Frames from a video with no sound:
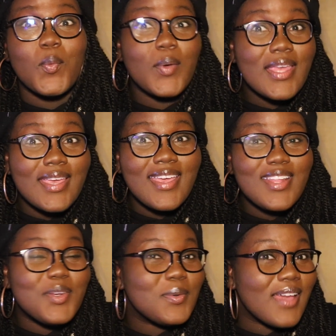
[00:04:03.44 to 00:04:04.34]

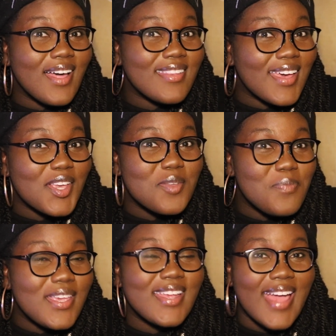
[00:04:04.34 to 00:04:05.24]
We do not like
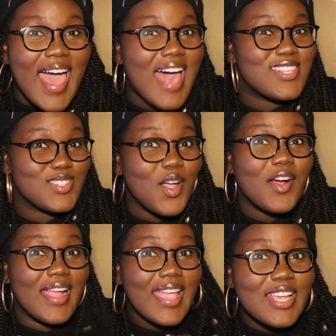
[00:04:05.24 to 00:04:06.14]
being asked
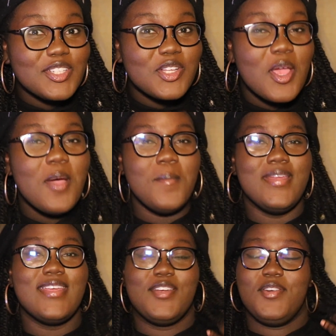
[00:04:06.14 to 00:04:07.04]
our age,
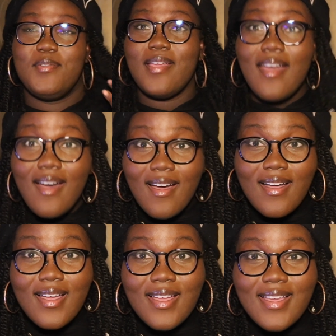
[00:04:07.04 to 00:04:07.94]
but in Korea,
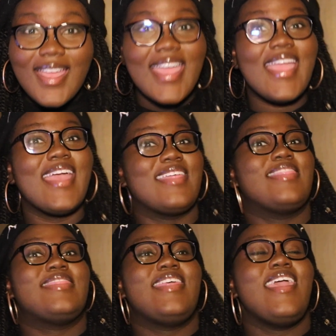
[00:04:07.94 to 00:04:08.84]

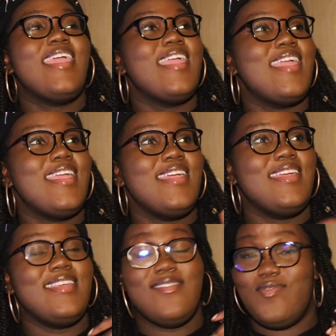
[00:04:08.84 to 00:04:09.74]

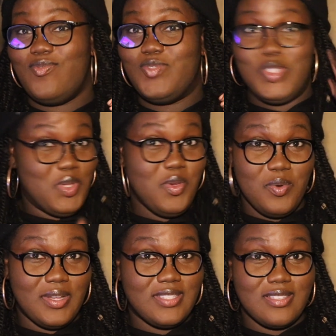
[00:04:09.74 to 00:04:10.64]
they
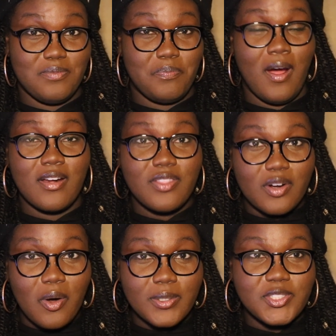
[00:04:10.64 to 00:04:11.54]
do. It's a part of their
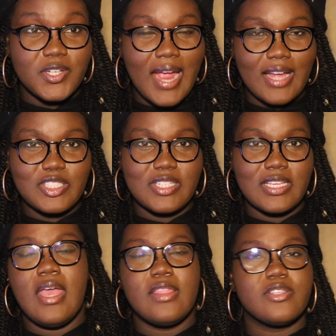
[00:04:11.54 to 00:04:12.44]
culture,
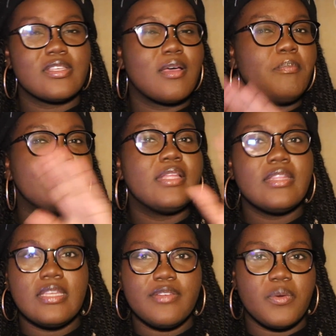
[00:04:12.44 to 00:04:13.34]
actually. It's a
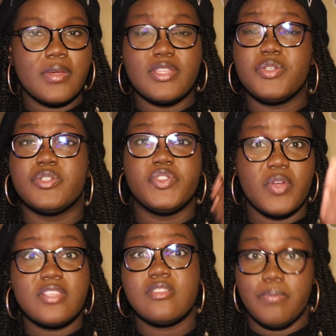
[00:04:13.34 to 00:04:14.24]
completely different way that you
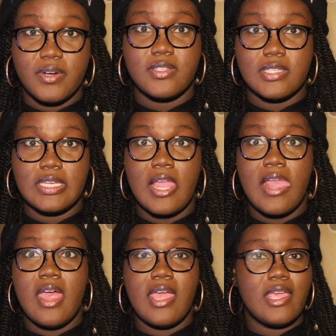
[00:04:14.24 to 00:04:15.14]
address a person,
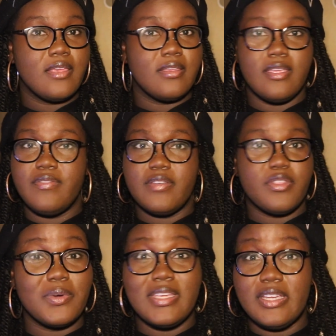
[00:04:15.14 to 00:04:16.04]
even if
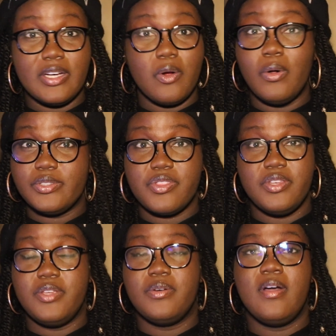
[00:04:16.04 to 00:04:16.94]
they're a year older
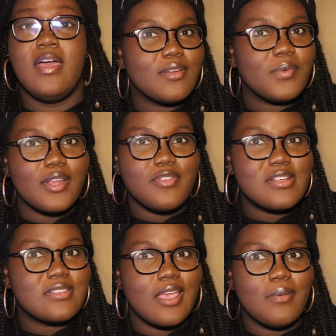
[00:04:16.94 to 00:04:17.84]
than you. And when I
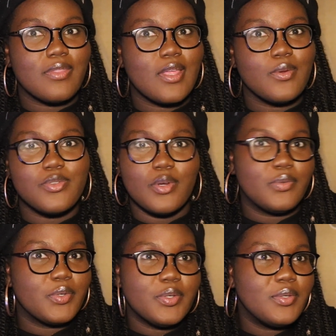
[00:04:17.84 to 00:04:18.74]
first came, I thought it was so
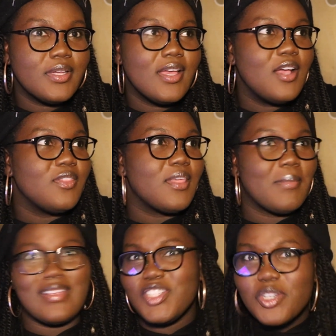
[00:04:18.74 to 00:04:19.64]
rude that
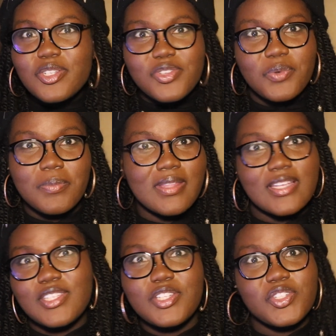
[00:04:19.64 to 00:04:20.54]
my children would be
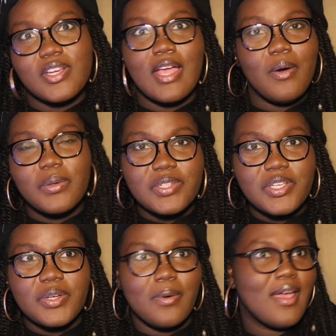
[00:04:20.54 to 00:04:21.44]
like, teacher, how old are
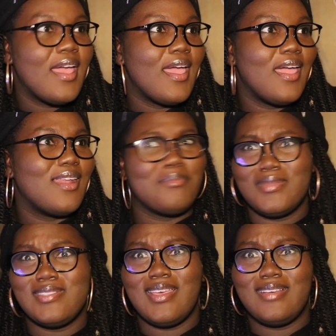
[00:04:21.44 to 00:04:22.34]
you? And I'm
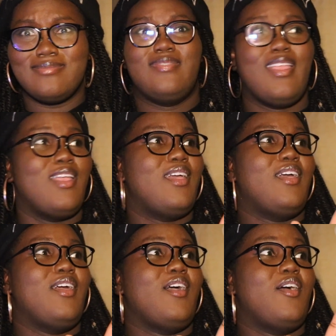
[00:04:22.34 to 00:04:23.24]
just like,
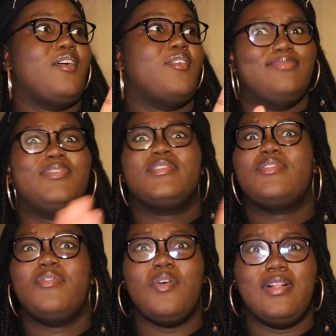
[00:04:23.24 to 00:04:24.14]

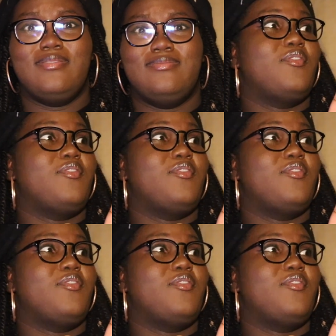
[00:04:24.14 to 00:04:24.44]
first of all,